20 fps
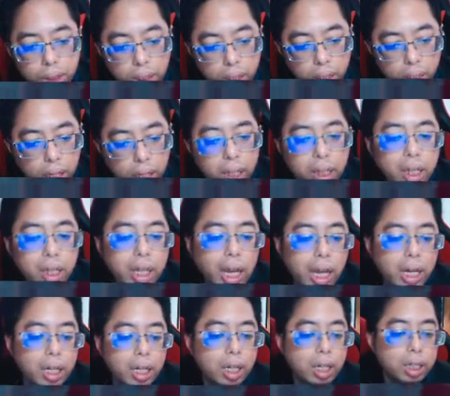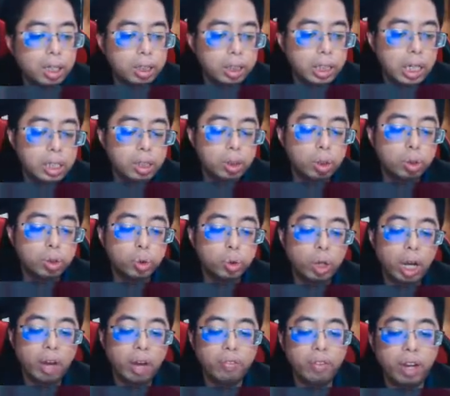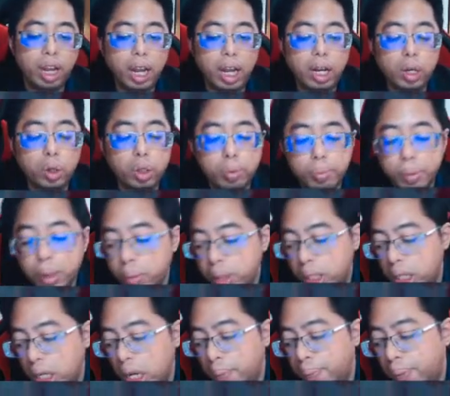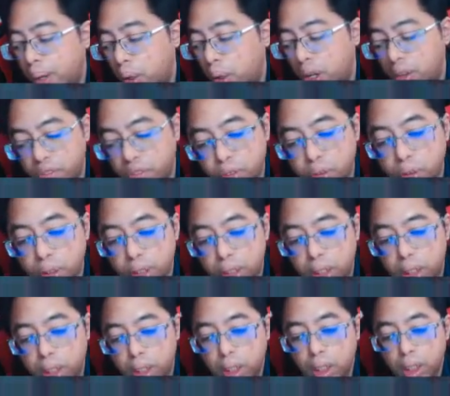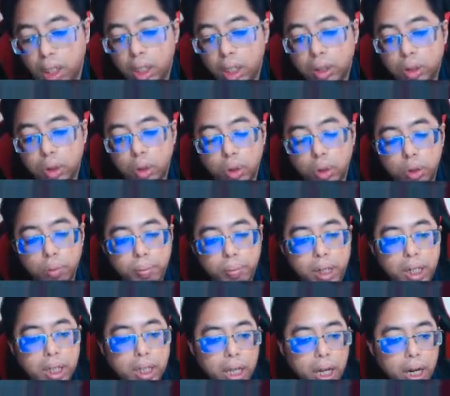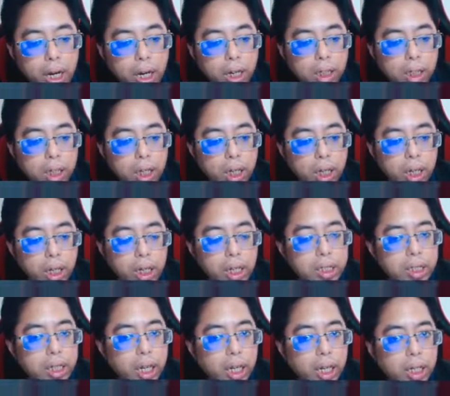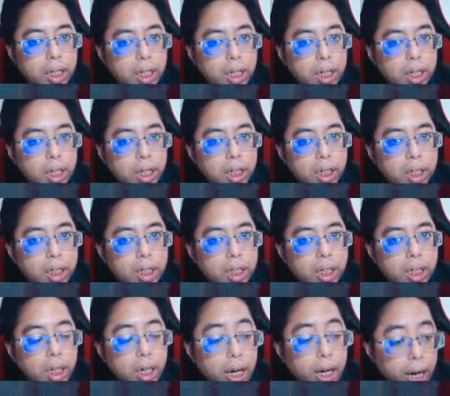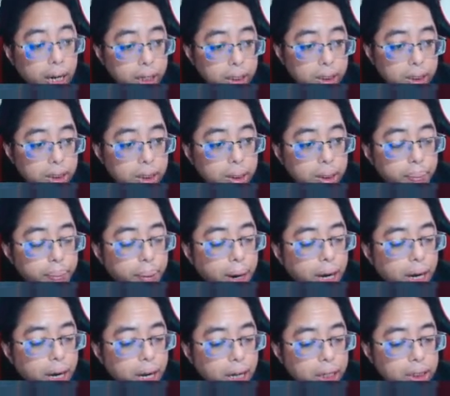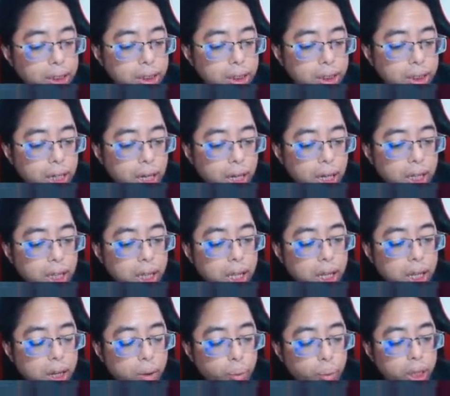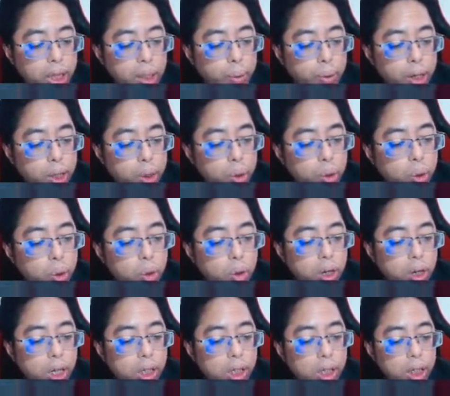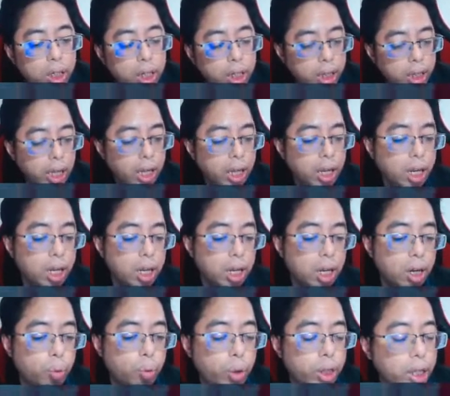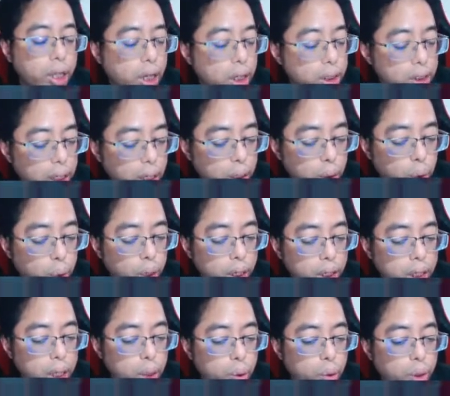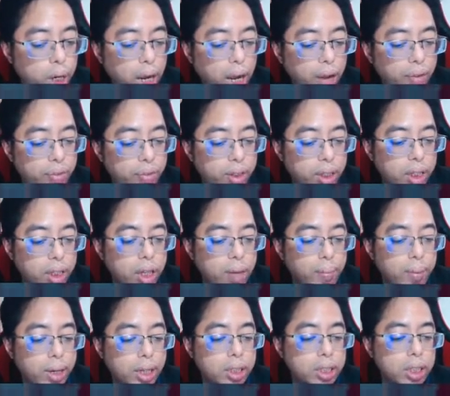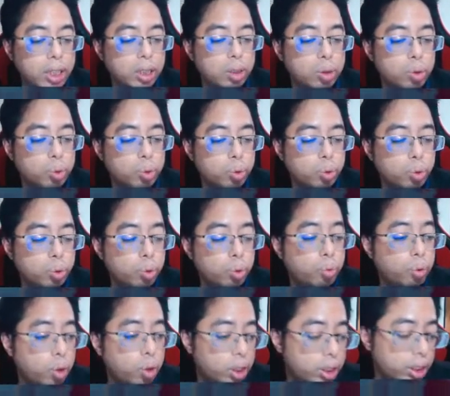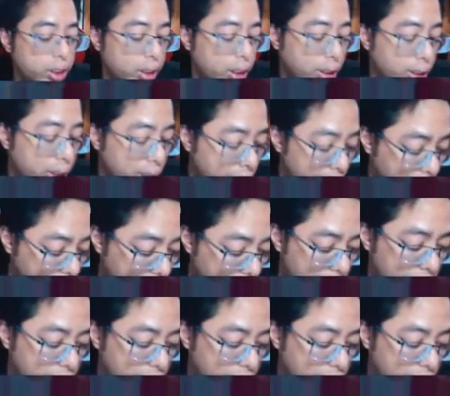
Okay, other than that, seeds also have endosperm, which is embryonic food. So it means that it is like a lunch, a packed lunch. Okay, when they want to grow, okay, when they start growing, they don't have the ability to do photosynthesis yet.